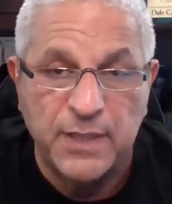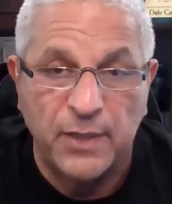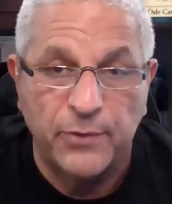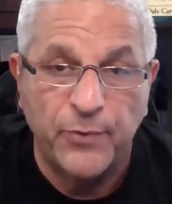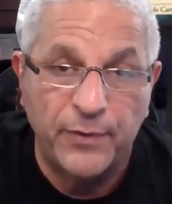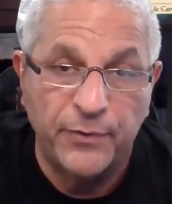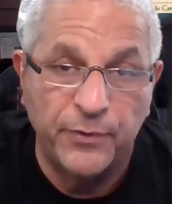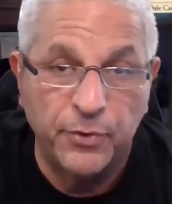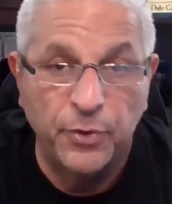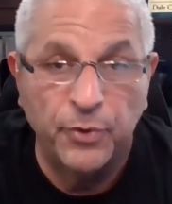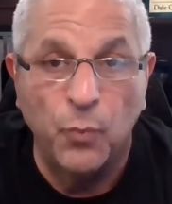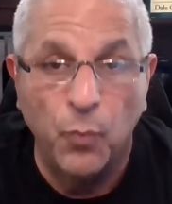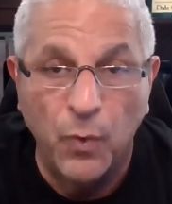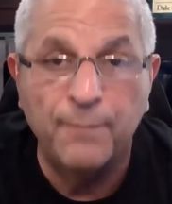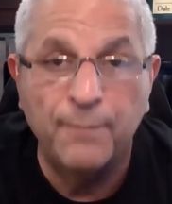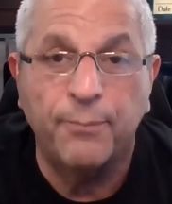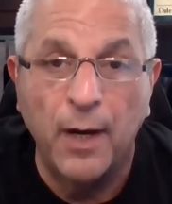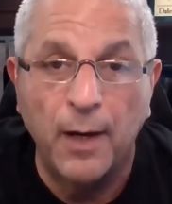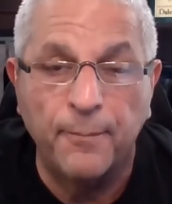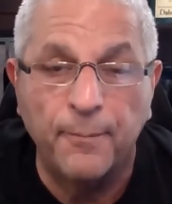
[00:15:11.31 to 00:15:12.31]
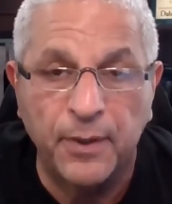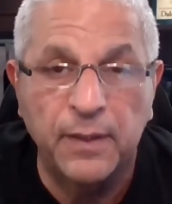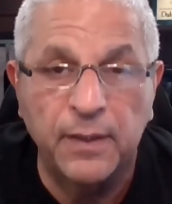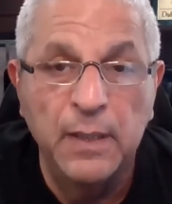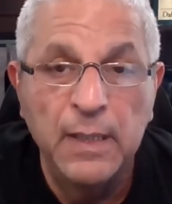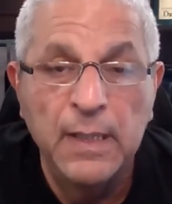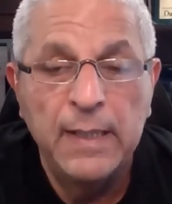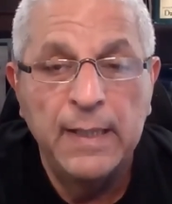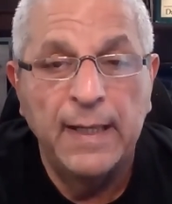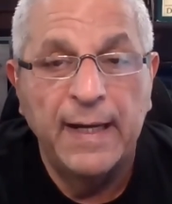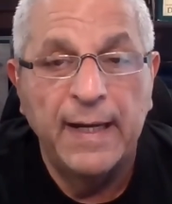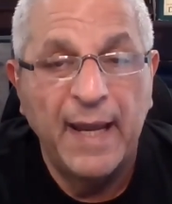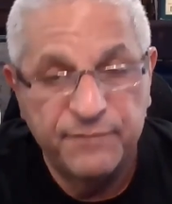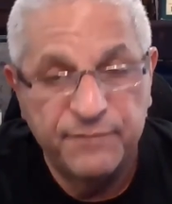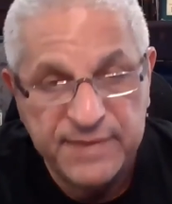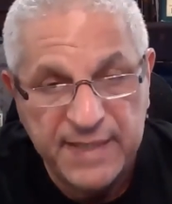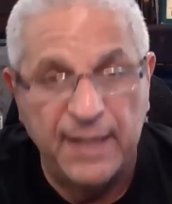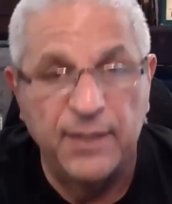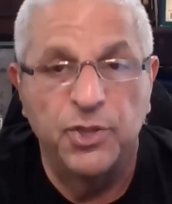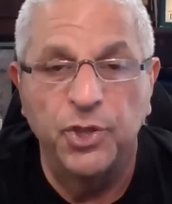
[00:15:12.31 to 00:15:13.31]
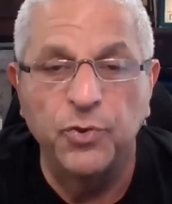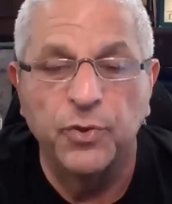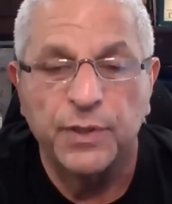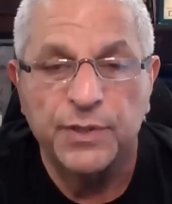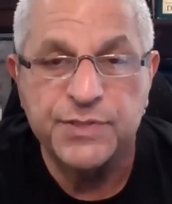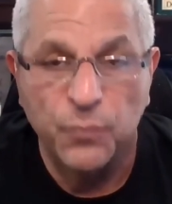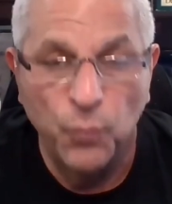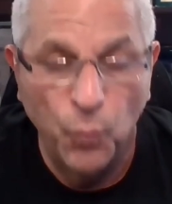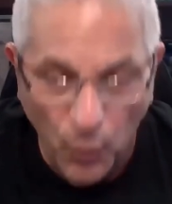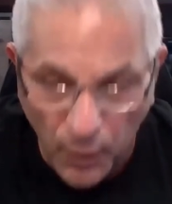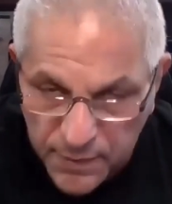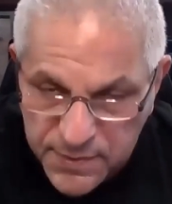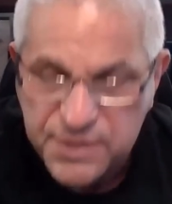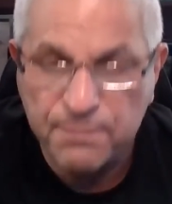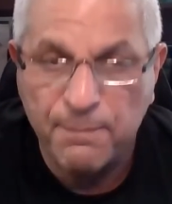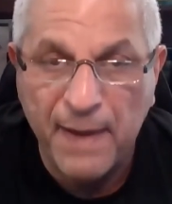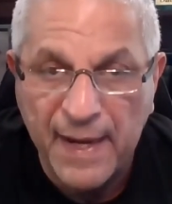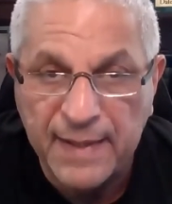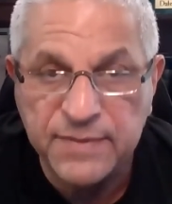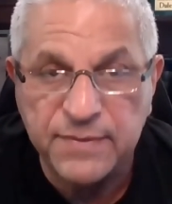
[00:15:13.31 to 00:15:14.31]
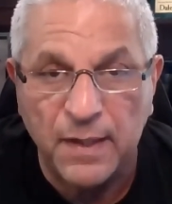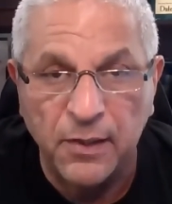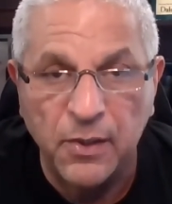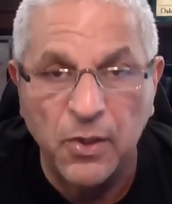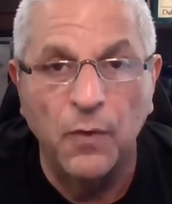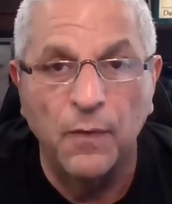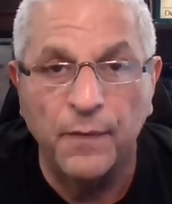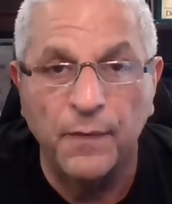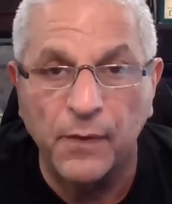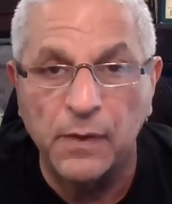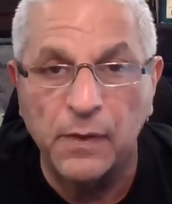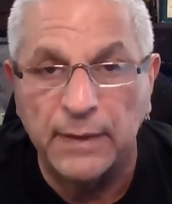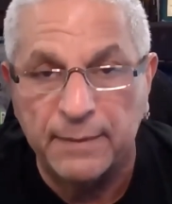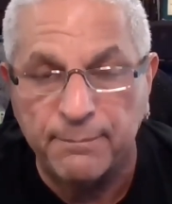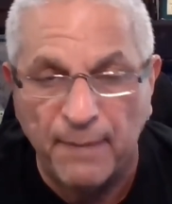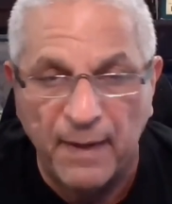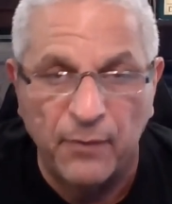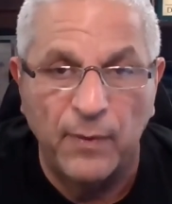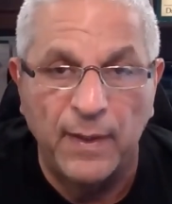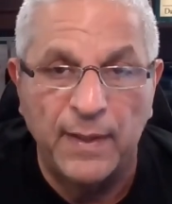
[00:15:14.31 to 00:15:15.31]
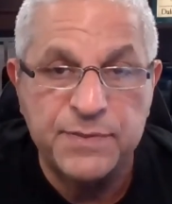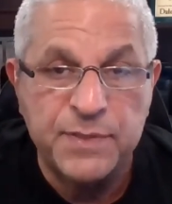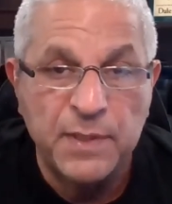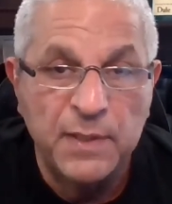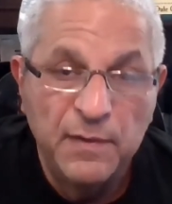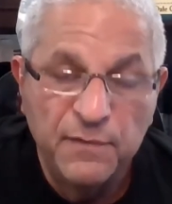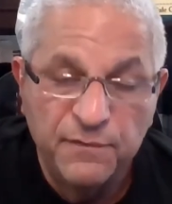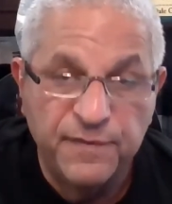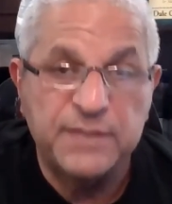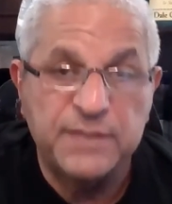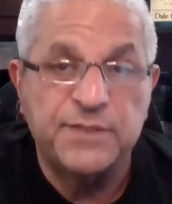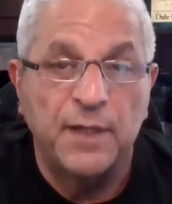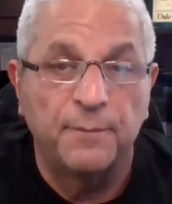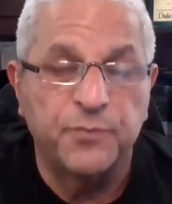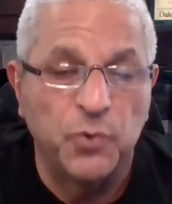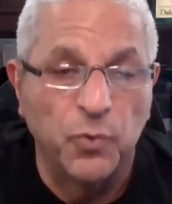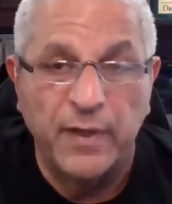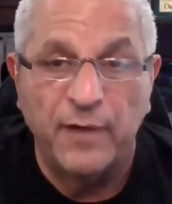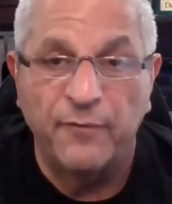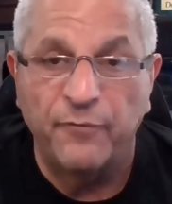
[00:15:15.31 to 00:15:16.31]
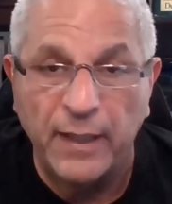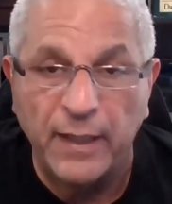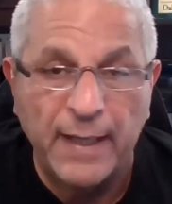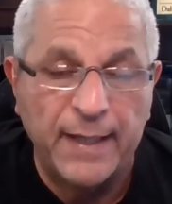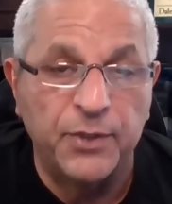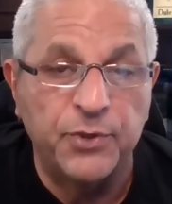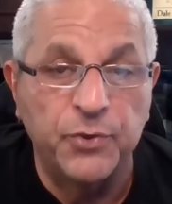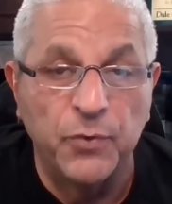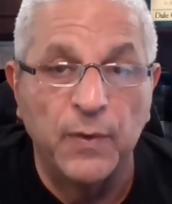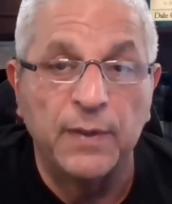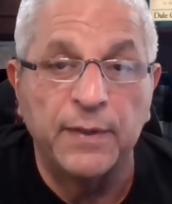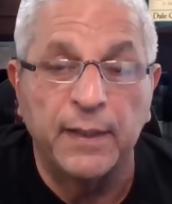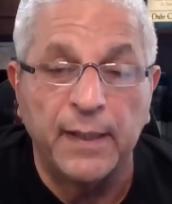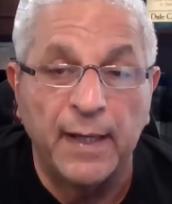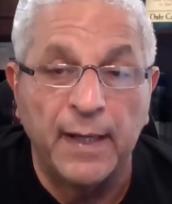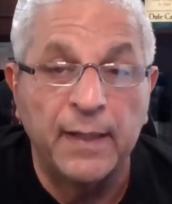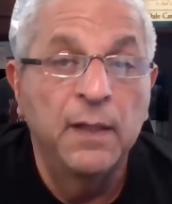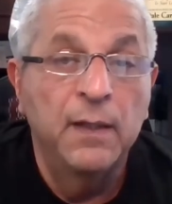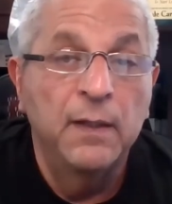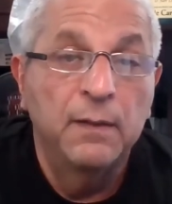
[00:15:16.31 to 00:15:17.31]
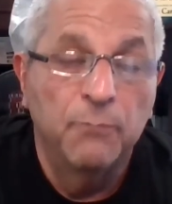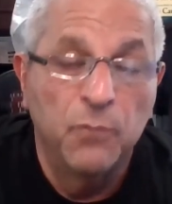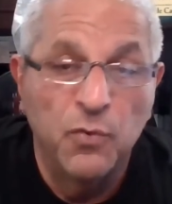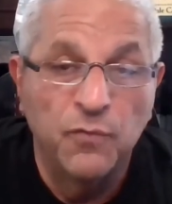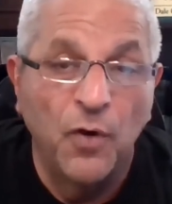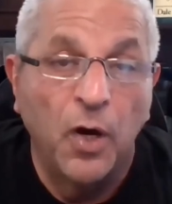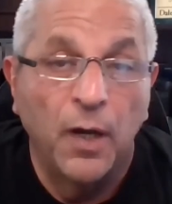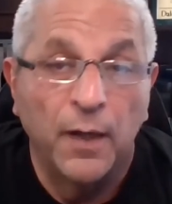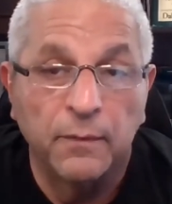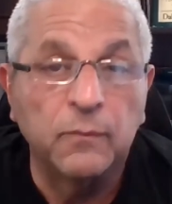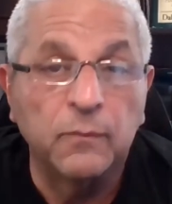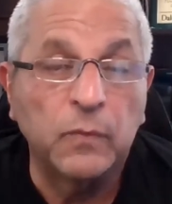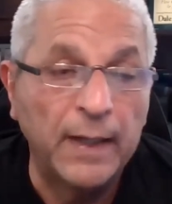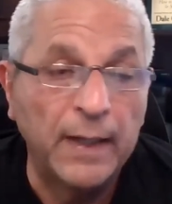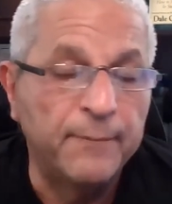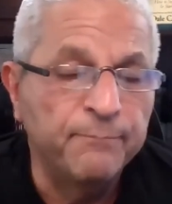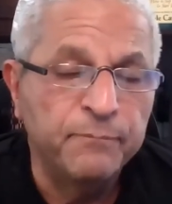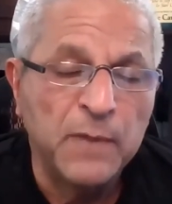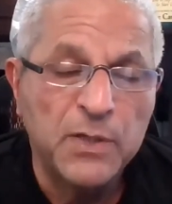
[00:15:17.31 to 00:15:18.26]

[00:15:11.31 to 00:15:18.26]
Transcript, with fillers: I'd rather go to one property and have 10 units in one space. I go there, collect my rents, fix up, do whatever I got to do, and then I move on. Right.